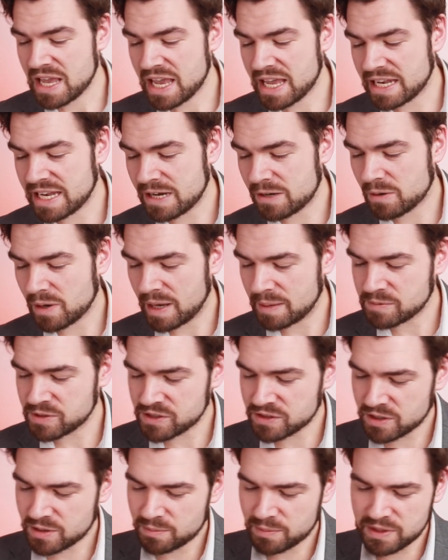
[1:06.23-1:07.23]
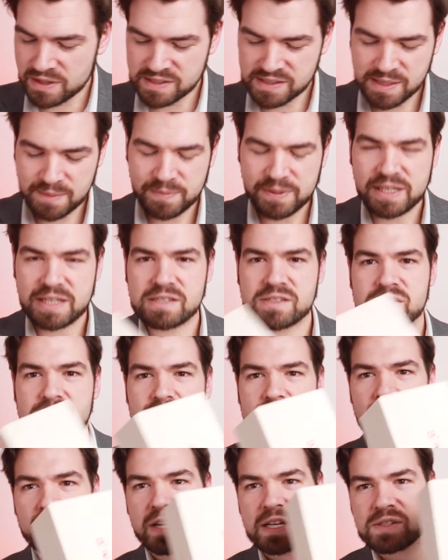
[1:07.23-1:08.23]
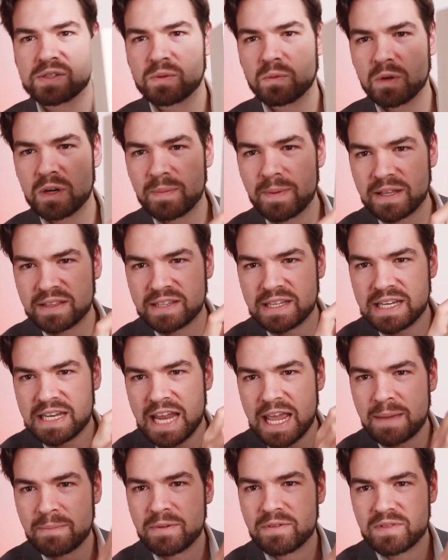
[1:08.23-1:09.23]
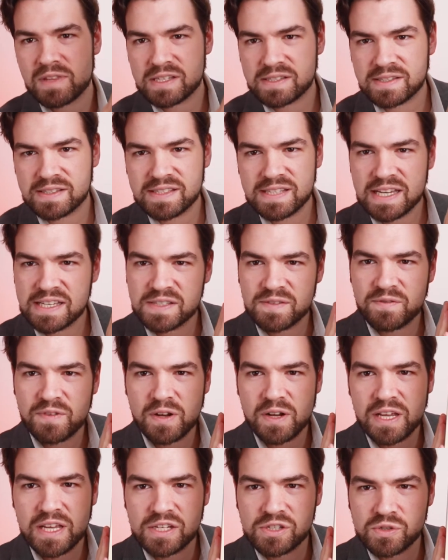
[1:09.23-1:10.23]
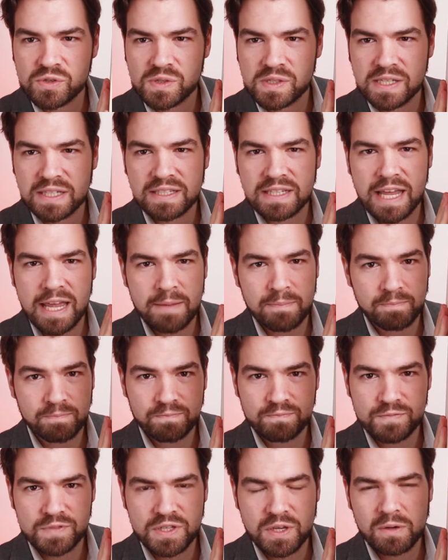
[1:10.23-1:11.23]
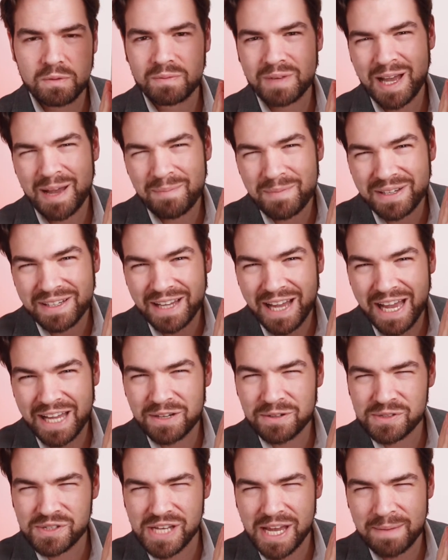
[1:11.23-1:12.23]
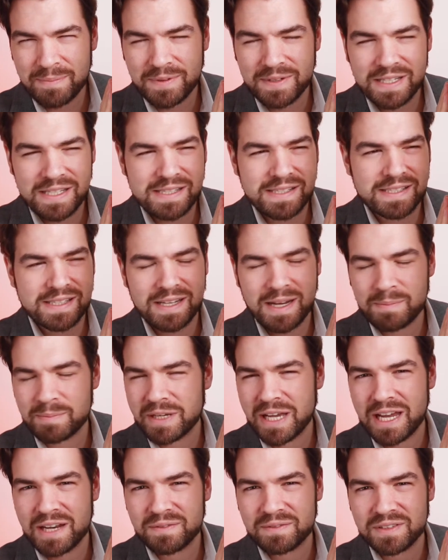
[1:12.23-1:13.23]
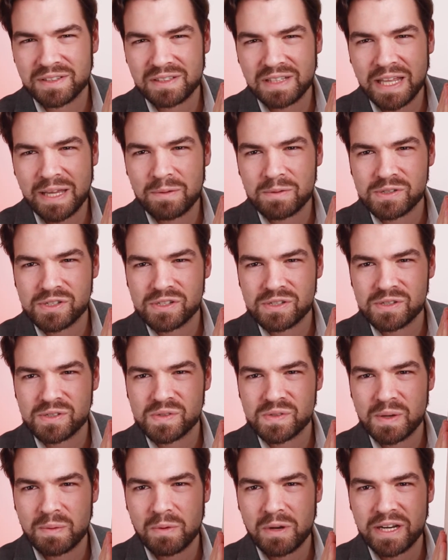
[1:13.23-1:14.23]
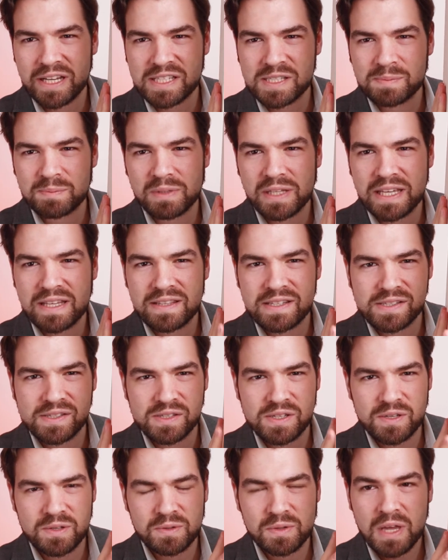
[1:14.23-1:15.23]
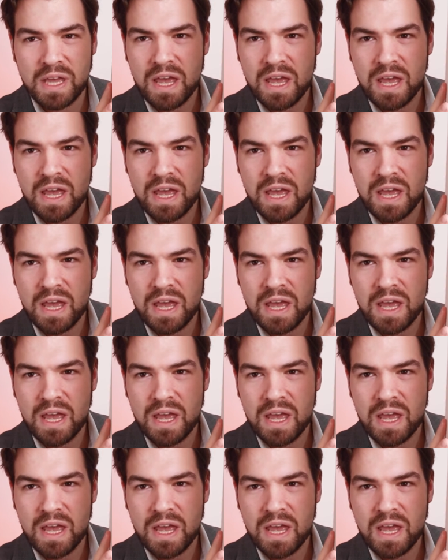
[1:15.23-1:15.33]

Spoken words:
And now I'm just going to bring this up again to show you guys. So what about the name of this? This has a very interesting name. So I know Japanese and I'm kind of a language nerd, so I want to explain this to you.